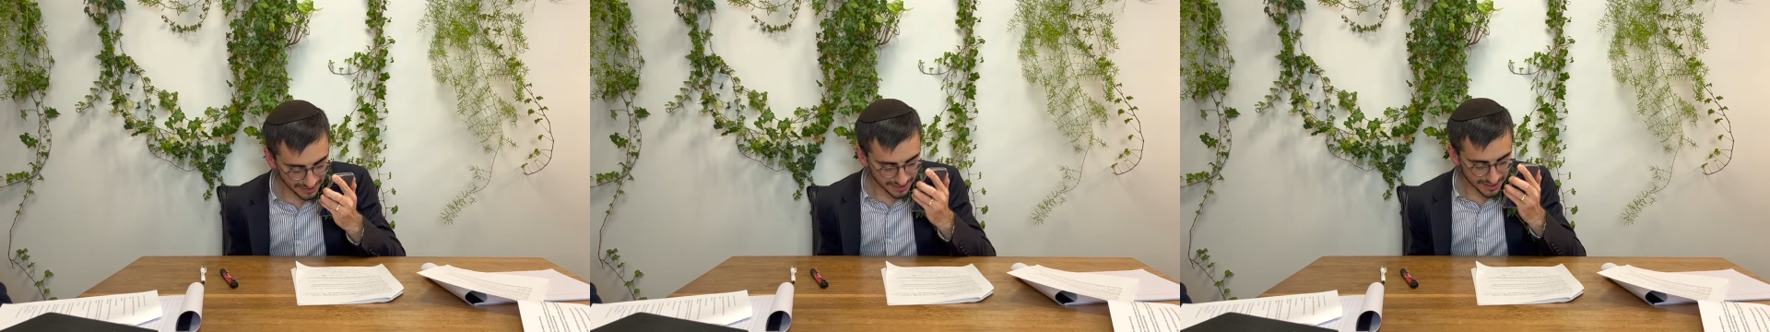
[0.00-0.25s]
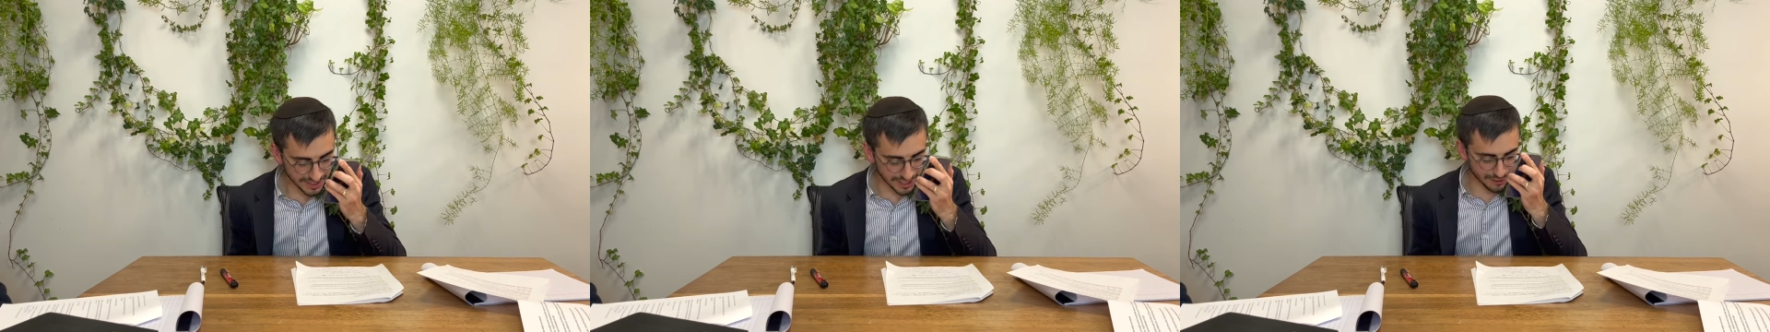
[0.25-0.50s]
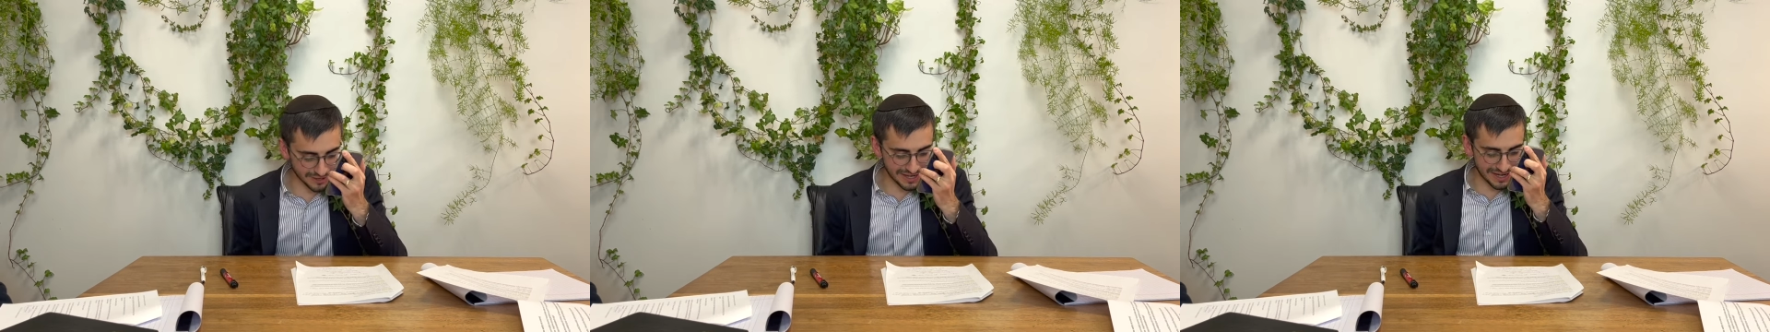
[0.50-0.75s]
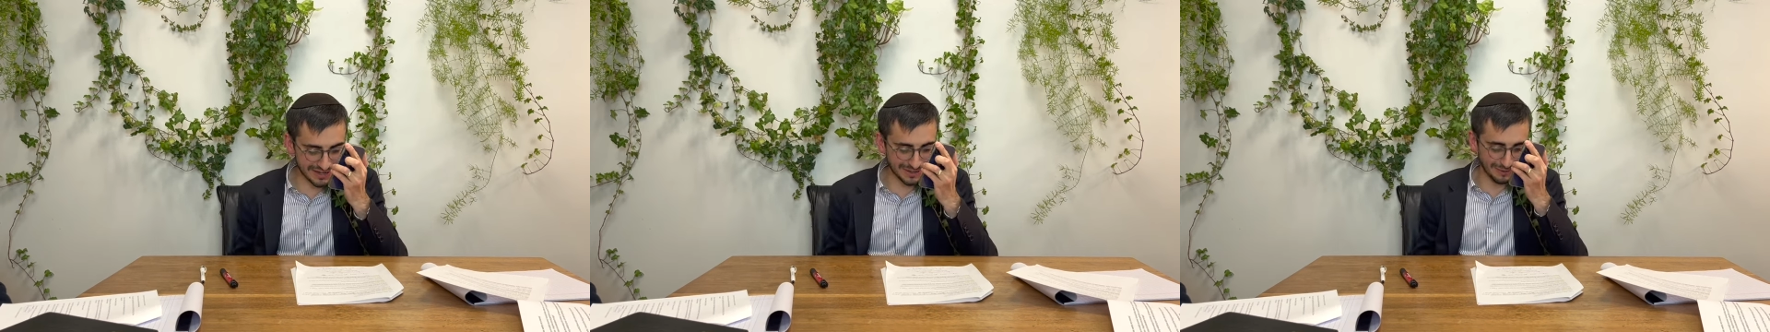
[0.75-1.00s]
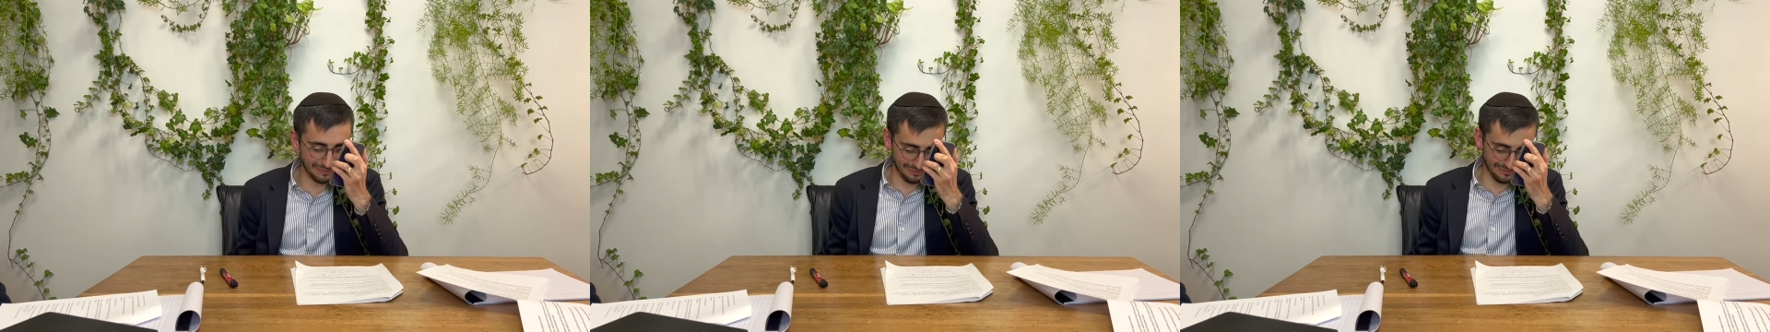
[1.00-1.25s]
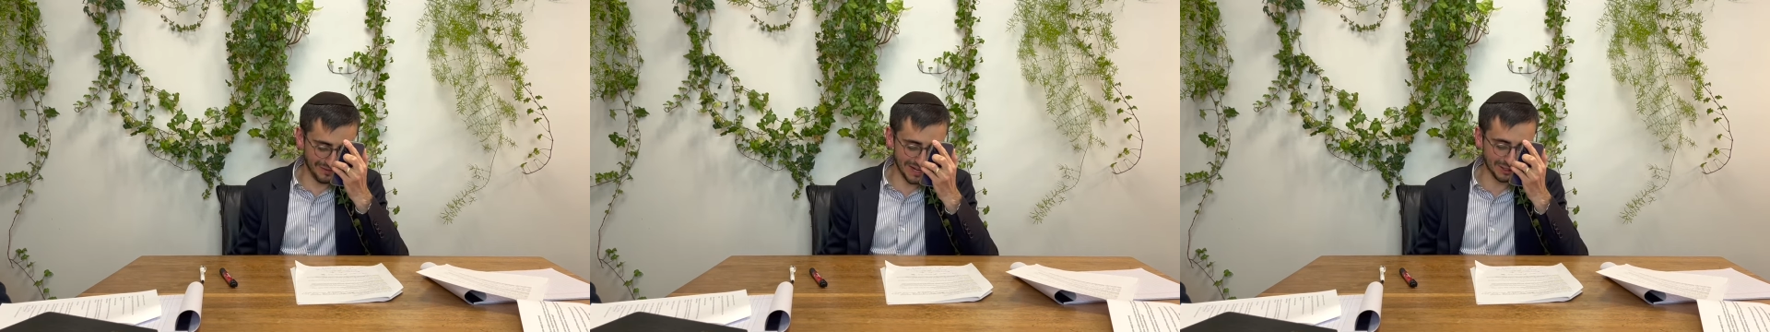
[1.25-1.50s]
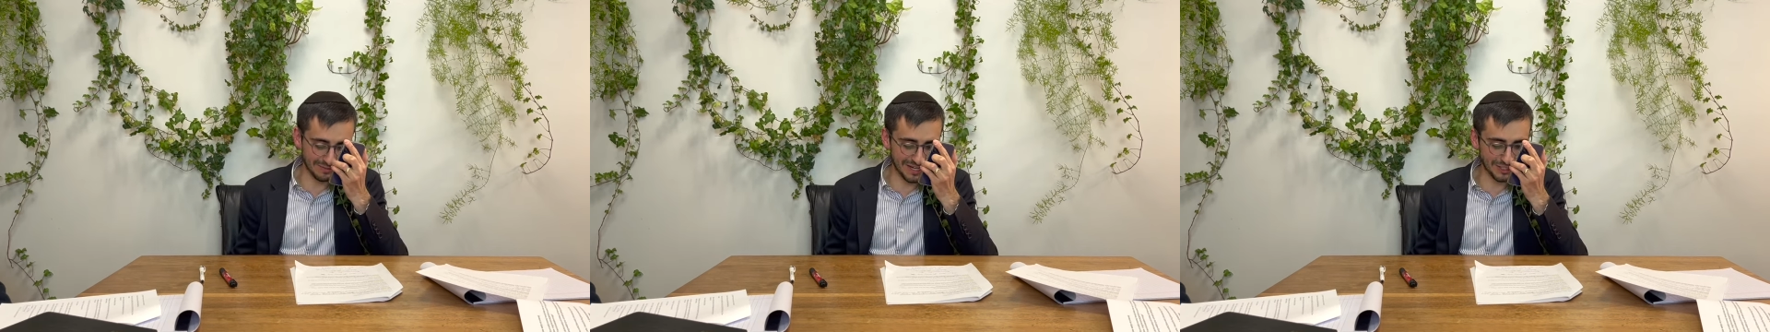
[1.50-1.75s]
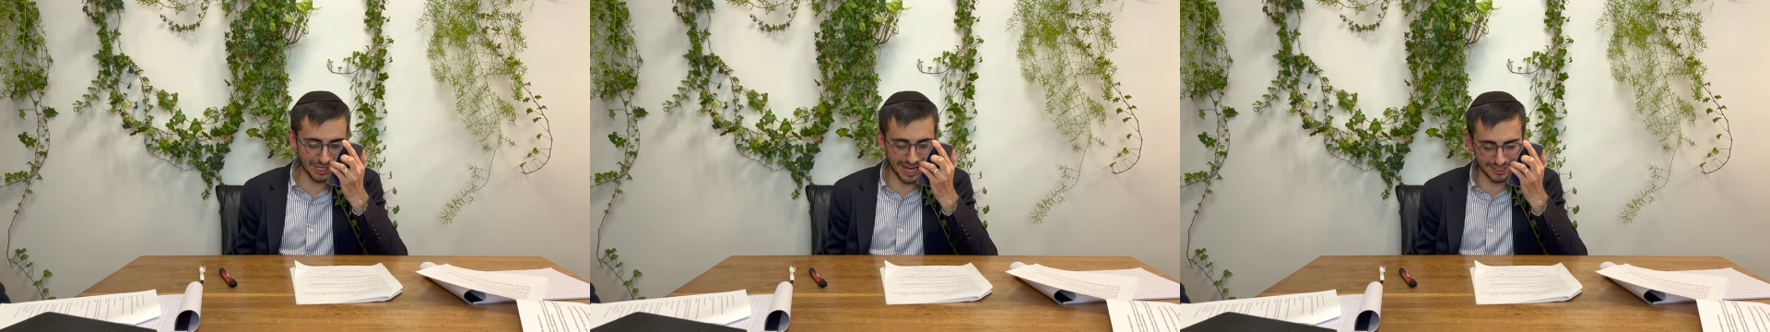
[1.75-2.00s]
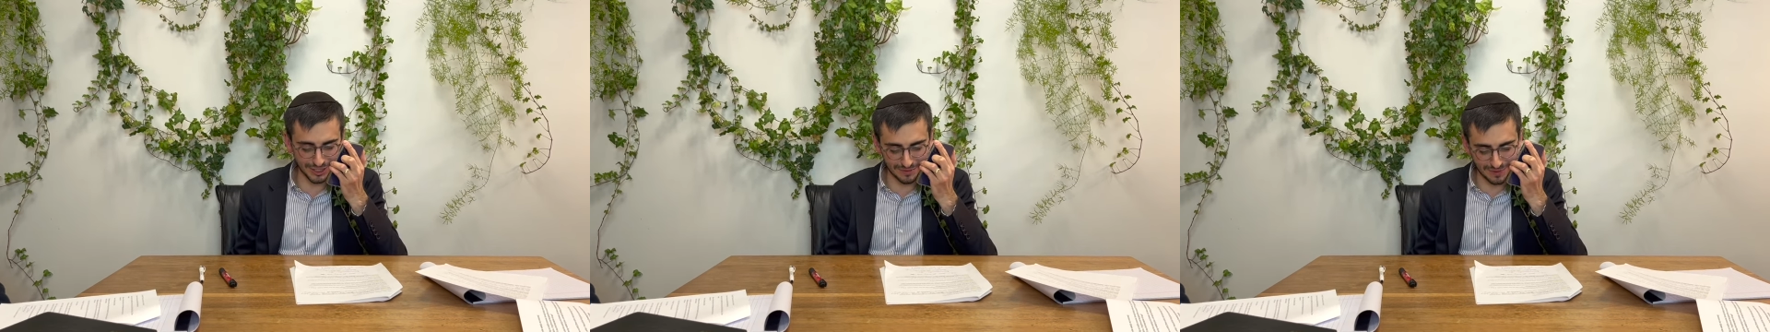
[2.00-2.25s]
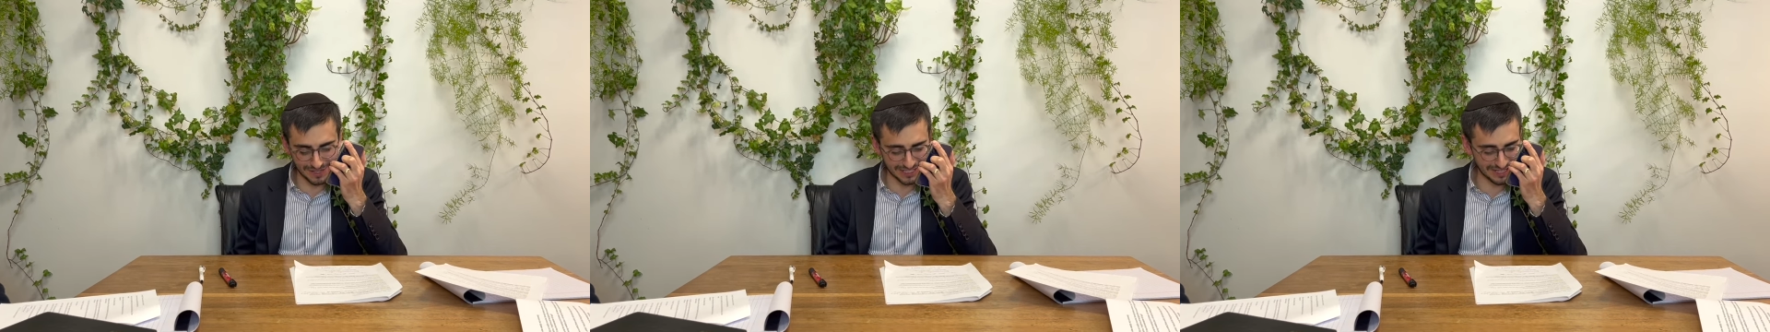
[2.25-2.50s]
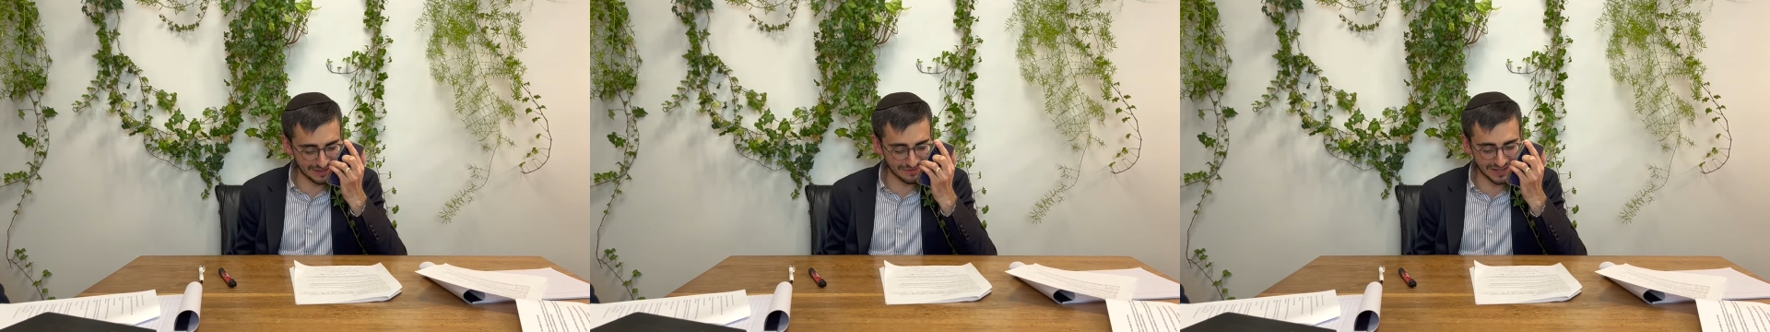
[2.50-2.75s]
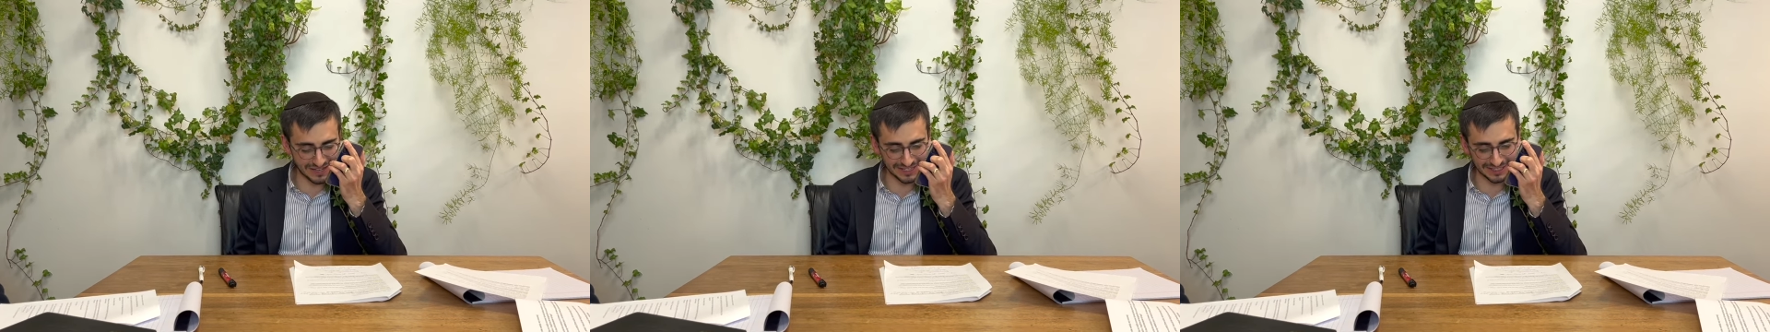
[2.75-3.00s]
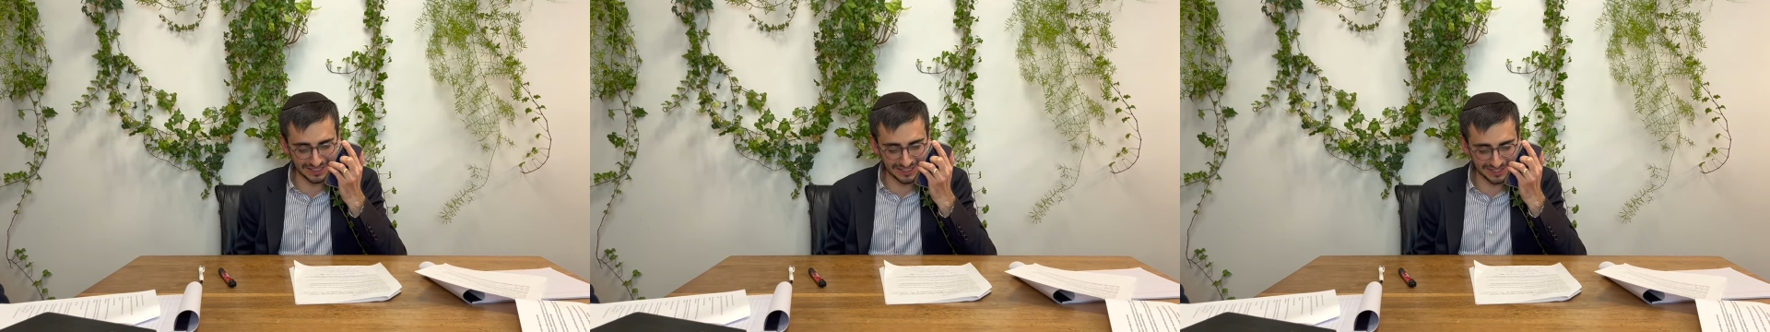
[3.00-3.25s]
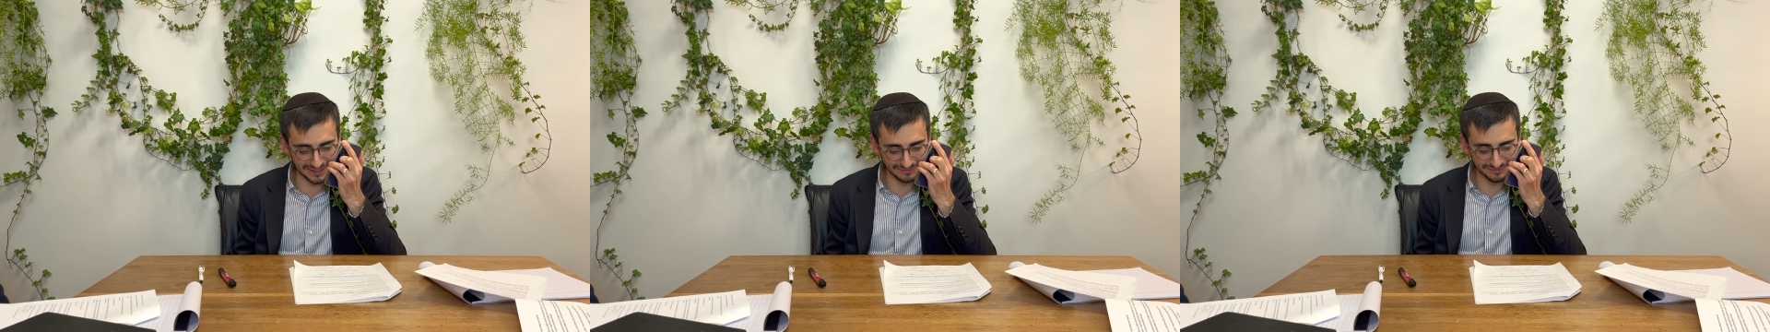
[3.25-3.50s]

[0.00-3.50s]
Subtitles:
Siri, fetch me ChatGPT immediately.